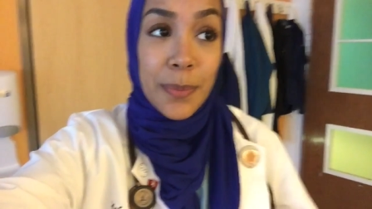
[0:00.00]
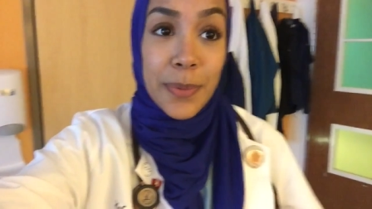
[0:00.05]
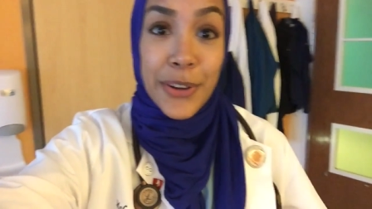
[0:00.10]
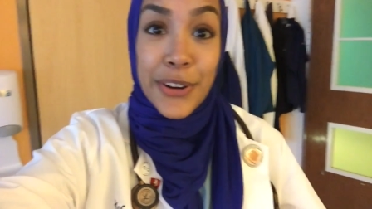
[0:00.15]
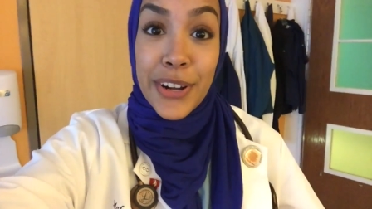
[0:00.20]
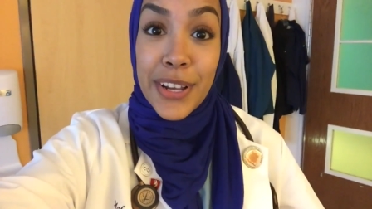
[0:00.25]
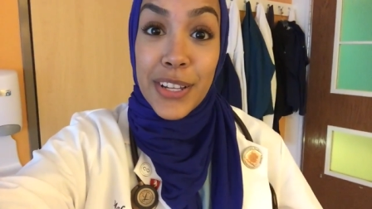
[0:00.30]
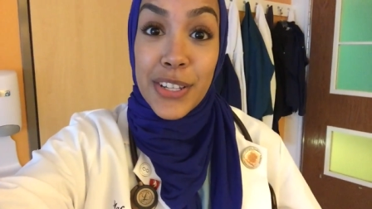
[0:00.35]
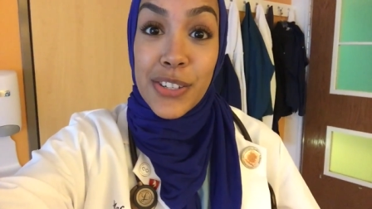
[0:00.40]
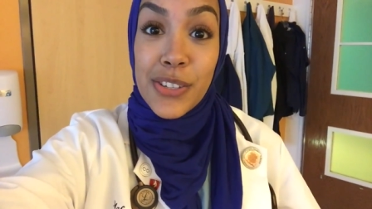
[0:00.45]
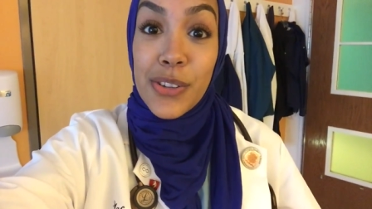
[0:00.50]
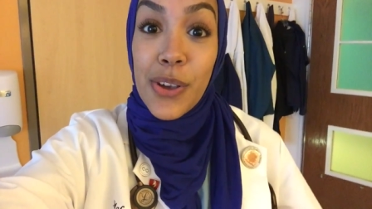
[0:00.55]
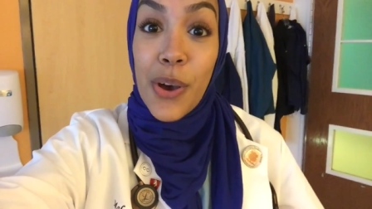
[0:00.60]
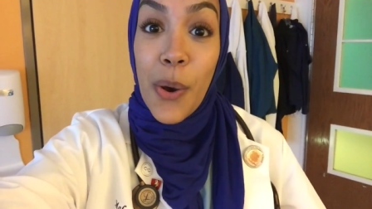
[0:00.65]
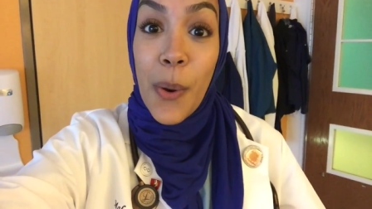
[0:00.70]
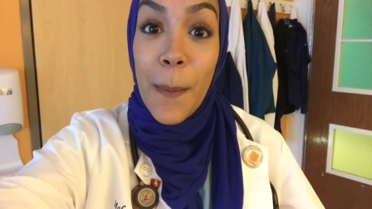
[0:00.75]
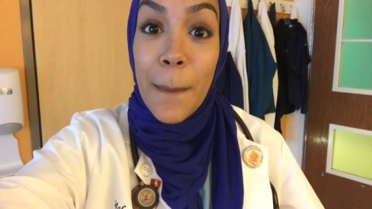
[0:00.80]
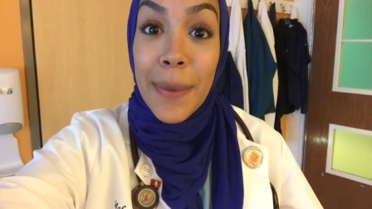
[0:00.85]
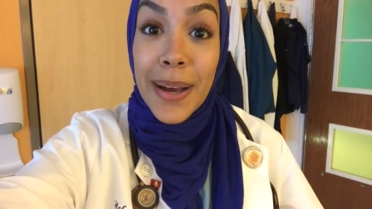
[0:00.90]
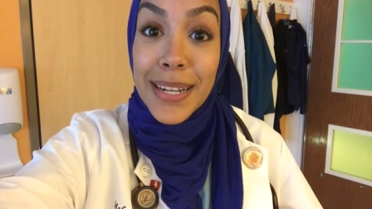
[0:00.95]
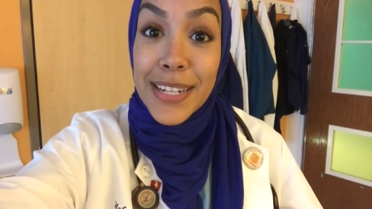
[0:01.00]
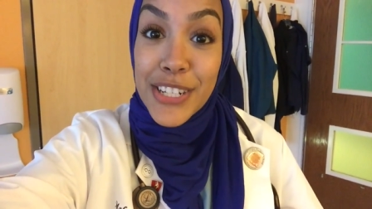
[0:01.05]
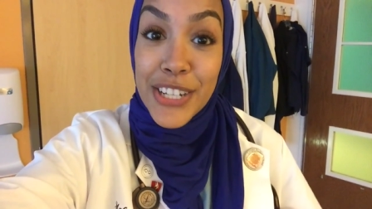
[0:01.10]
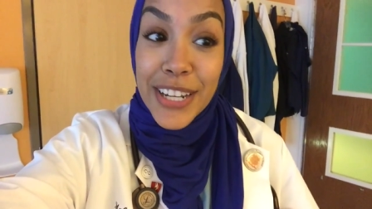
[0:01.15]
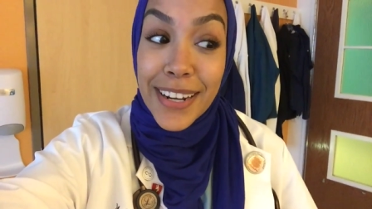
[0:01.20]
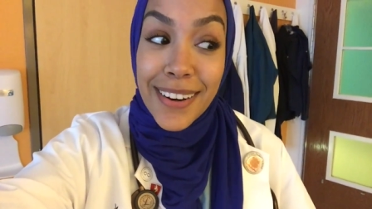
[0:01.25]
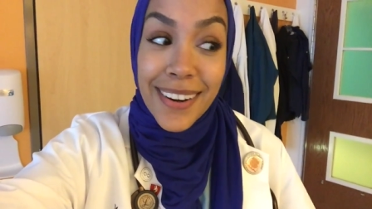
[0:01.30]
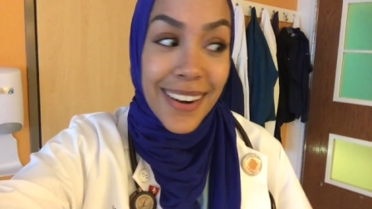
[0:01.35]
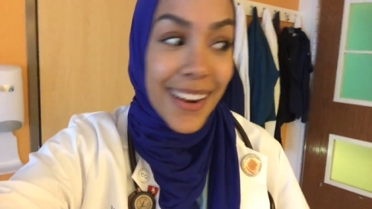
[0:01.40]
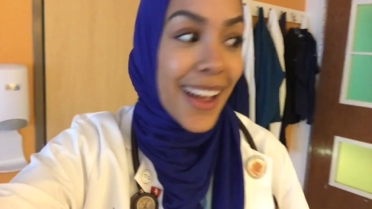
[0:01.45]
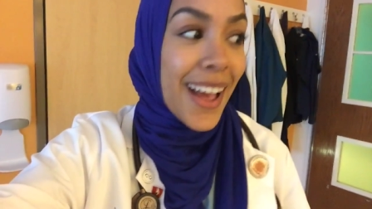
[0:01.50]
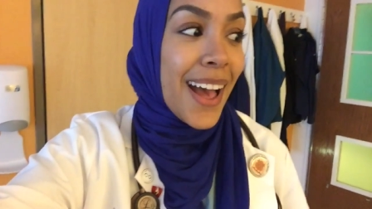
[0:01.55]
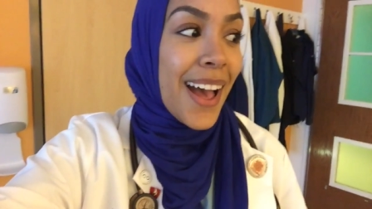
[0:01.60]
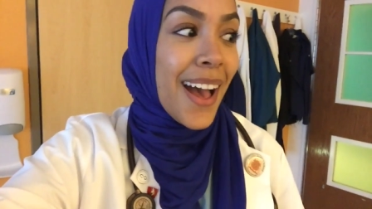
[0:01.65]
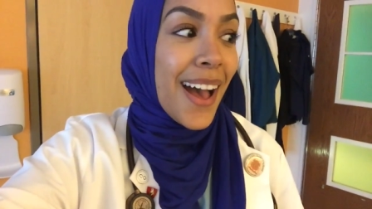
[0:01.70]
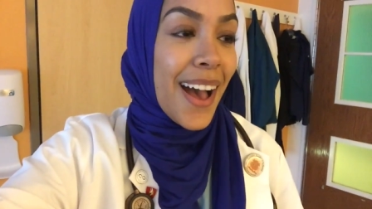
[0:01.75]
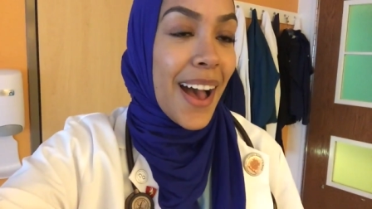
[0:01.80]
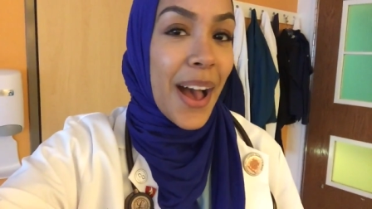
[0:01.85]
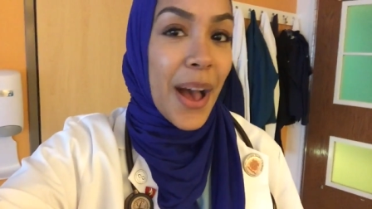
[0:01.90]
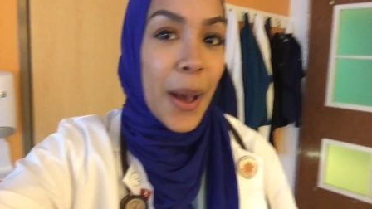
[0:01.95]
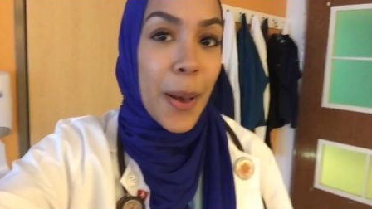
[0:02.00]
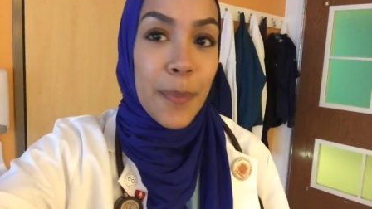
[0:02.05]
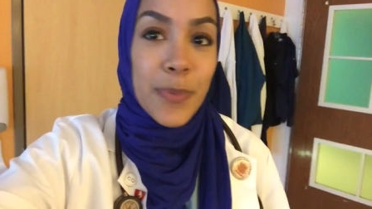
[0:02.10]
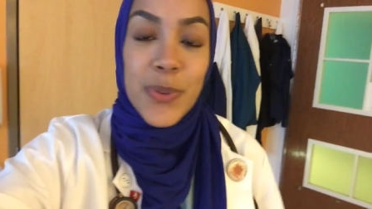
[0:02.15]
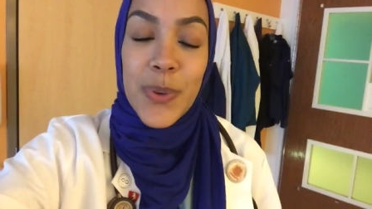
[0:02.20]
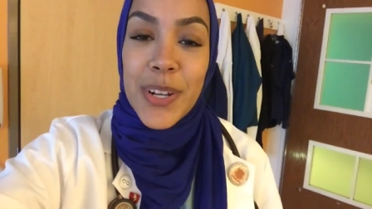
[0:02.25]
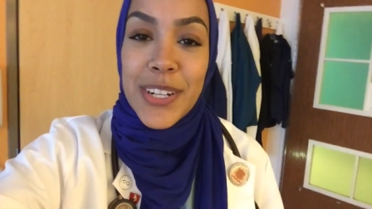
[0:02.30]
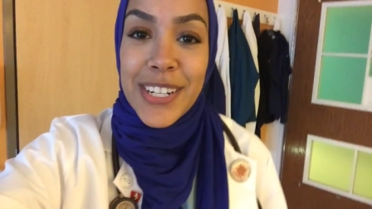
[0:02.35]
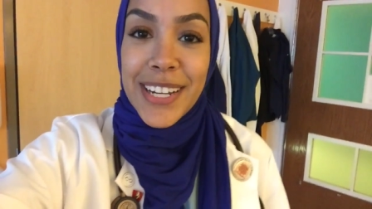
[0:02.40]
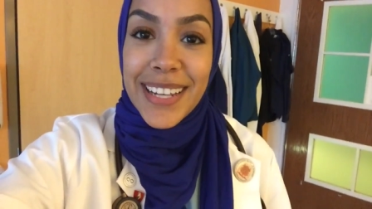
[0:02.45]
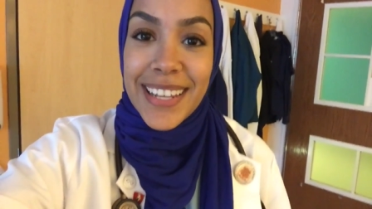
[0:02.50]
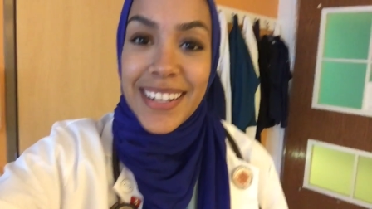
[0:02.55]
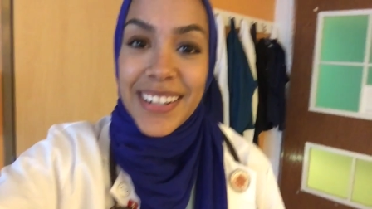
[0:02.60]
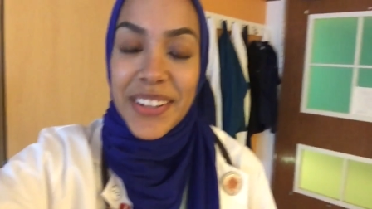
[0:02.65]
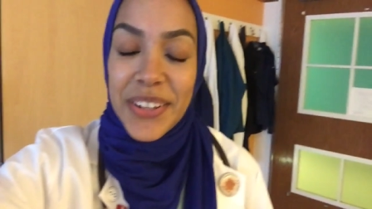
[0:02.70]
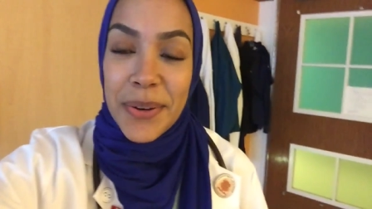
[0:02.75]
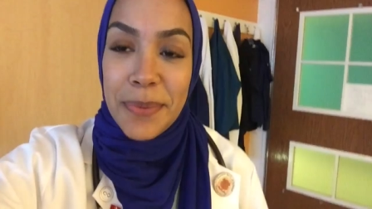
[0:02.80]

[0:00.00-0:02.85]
I'm learning so much here, so I'll check in a